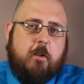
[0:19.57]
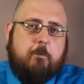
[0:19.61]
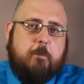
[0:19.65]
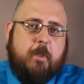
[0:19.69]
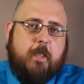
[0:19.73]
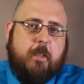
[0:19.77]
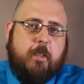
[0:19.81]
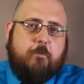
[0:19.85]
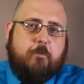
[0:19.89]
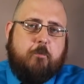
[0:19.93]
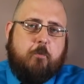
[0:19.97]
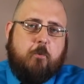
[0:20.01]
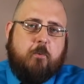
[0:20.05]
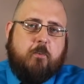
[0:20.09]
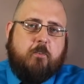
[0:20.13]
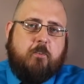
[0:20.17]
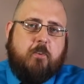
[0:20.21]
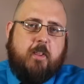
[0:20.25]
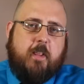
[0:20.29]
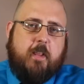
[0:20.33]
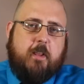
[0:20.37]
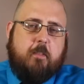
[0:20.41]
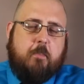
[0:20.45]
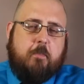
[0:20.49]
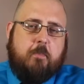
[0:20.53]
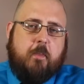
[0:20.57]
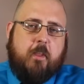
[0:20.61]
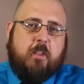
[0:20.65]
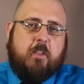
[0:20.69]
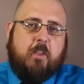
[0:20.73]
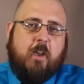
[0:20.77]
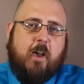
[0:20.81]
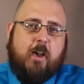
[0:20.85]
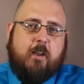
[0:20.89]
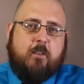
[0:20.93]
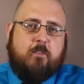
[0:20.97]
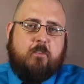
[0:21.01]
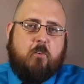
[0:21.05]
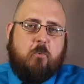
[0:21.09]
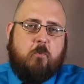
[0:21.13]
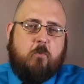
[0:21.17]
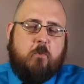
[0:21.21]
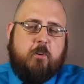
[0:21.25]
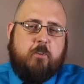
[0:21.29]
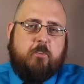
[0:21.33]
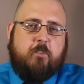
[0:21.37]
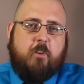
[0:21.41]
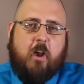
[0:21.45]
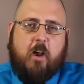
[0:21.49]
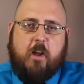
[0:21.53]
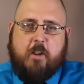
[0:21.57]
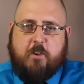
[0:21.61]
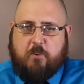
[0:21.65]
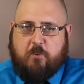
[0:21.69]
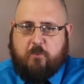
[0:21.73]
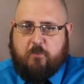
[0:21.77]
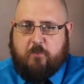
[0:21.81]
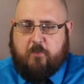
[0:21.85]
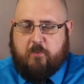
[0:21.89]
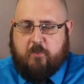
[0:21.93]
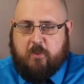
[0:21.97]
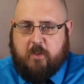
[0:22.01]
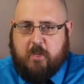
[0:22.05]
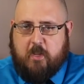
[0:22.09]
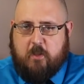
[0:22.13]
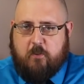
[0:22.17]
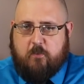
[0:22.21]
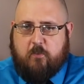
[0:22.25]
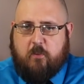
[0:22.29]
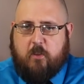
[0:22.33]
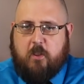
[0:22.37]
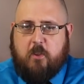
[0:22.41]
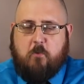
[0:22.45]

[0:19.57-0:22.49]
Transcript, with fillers: on May 14th that Gaza was under siege.